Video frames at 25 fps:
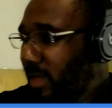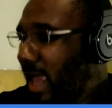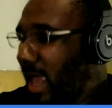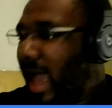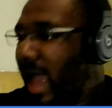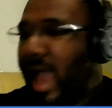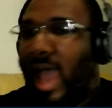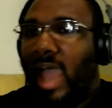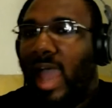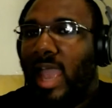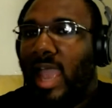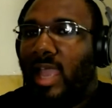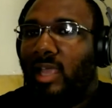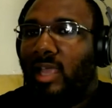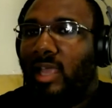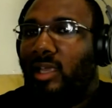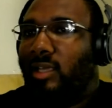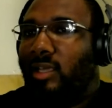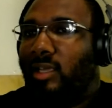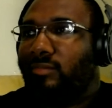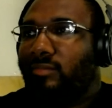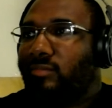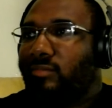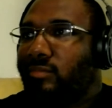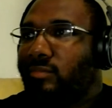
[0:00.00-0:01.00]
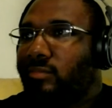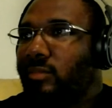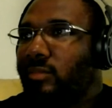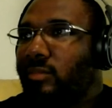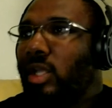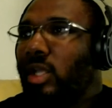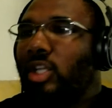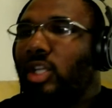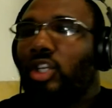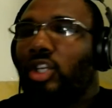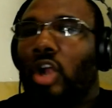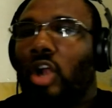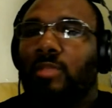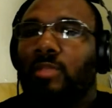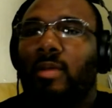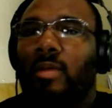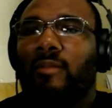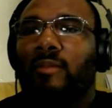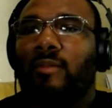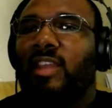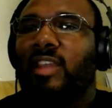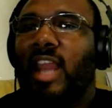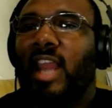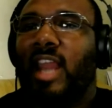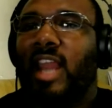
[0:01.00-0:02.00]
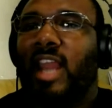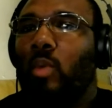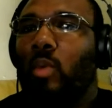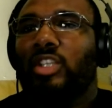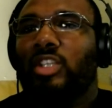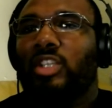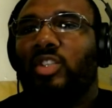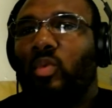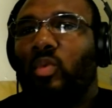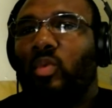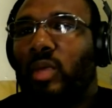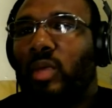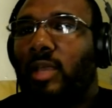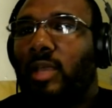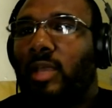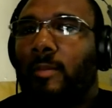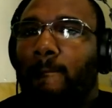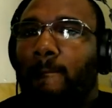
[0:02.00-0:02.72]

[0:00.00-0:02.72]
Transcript: I charge my Vita like once a week.